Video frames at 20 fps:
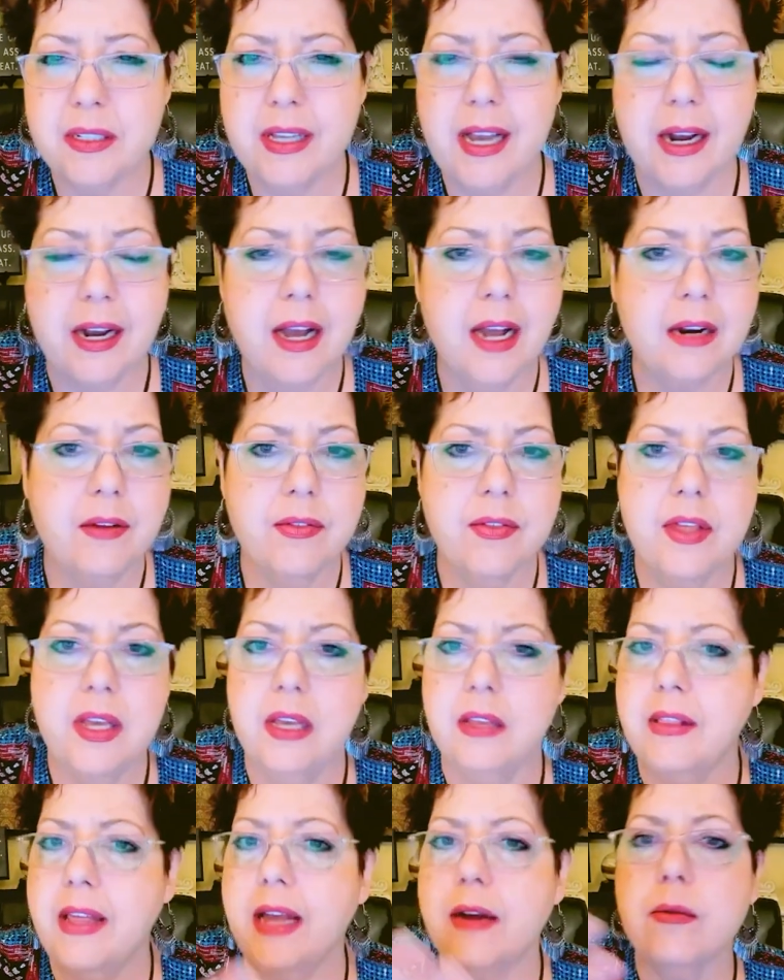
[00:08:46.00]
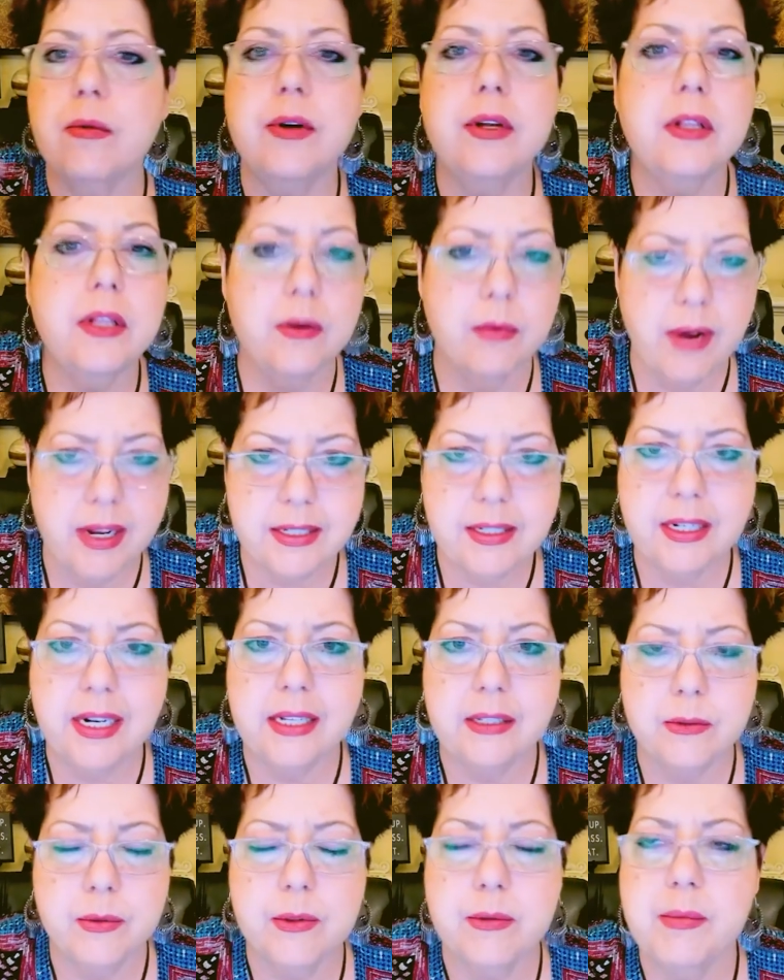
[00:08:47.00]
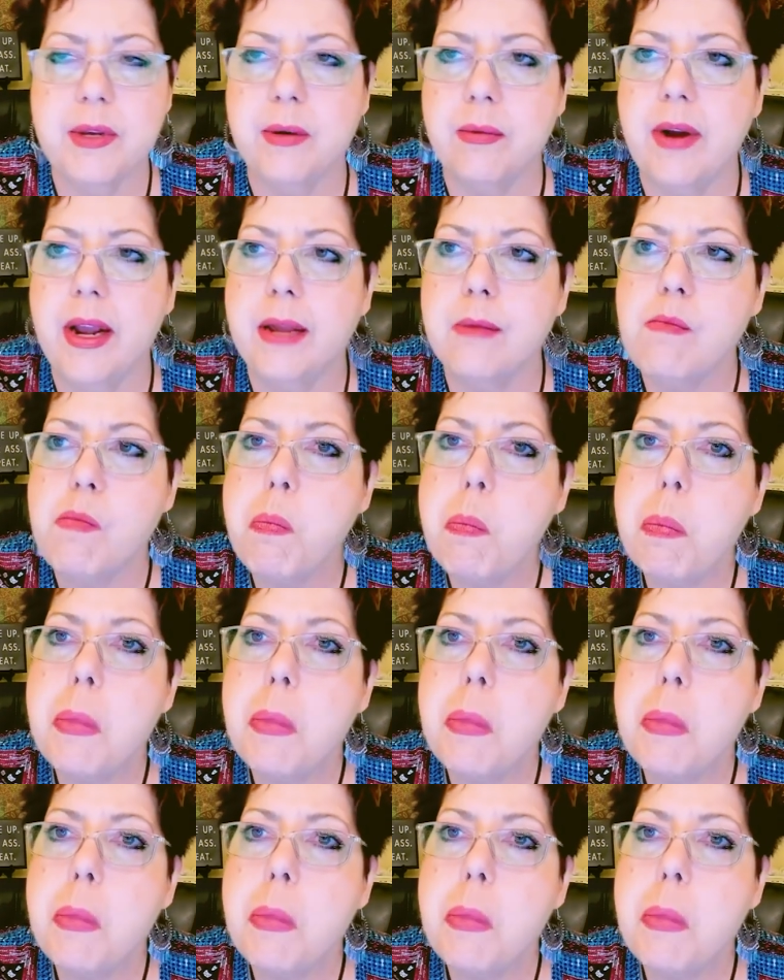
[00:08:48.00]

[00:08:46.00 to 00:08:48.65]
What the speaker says: that kind of thing. That really resonates with me, right?